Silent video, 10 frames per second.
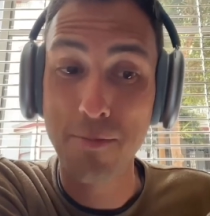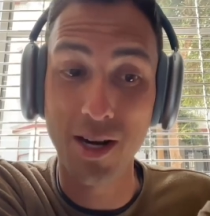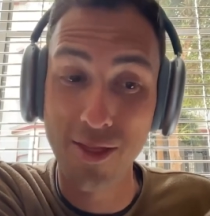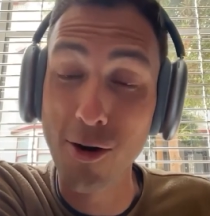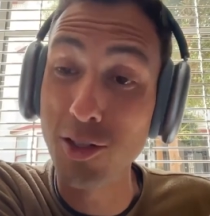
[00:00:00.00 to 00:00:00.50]

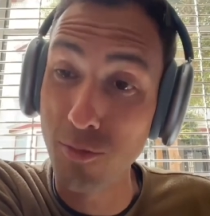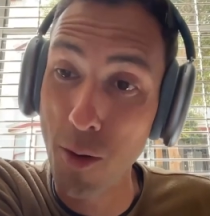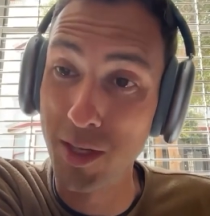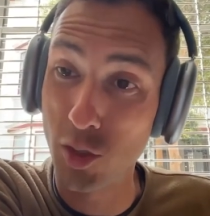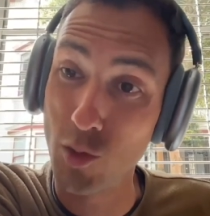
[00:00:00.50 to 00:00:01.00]
But in those
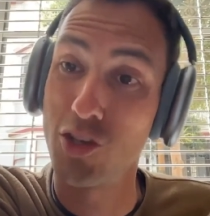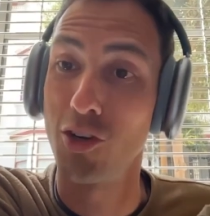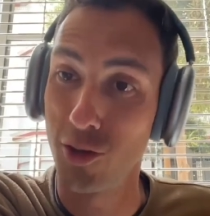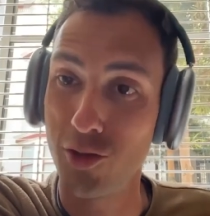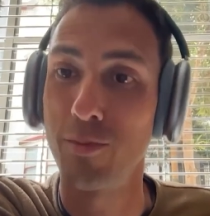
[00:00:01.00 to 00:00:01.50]
moments, we
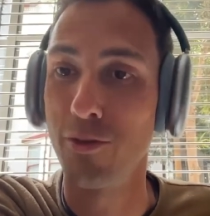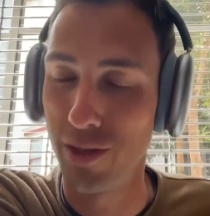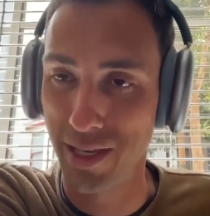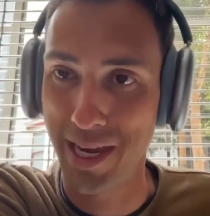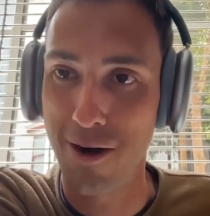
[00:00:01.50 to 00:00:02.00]
should also be
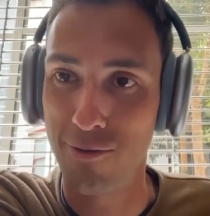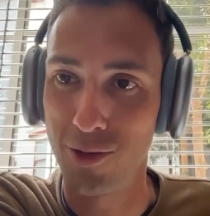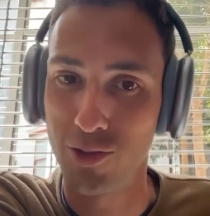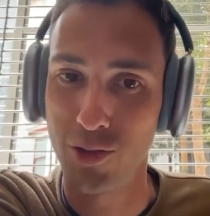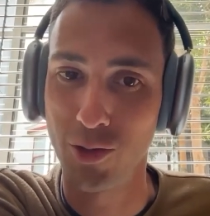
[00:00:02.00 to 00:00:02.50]
really
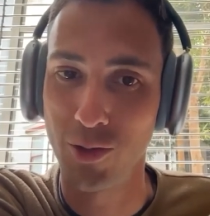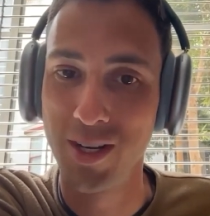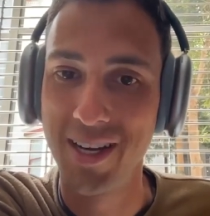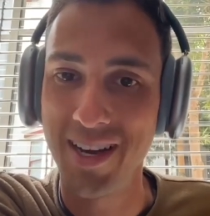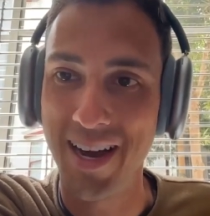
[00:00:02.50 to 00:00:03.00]
careful to